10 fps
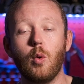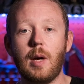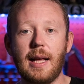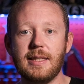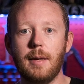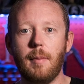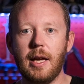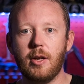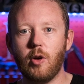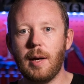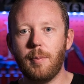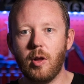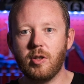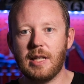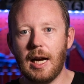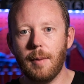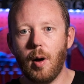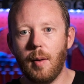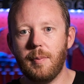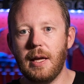I sent my Crank Brothers air
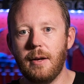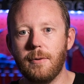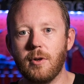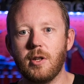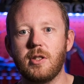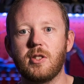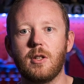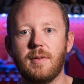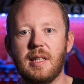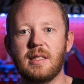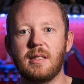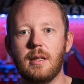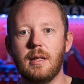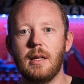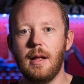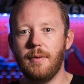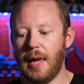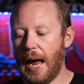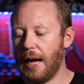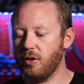pump in for service, they
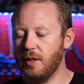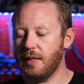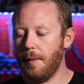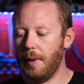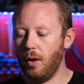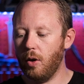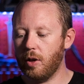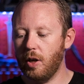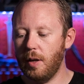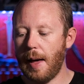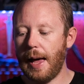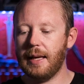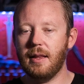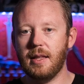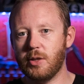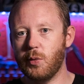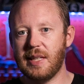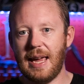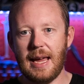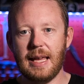actually sent me a little goodie bag and this was
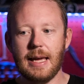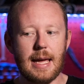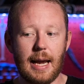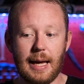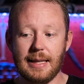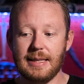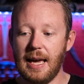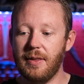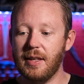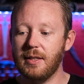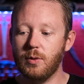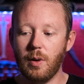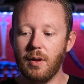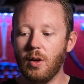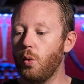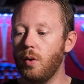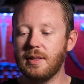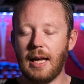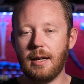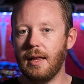in it. And I gotta say, this is one of the coolest
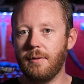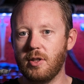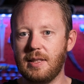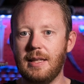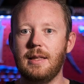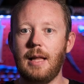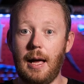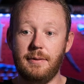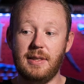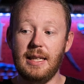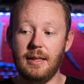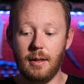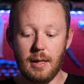tire levers that I've seen.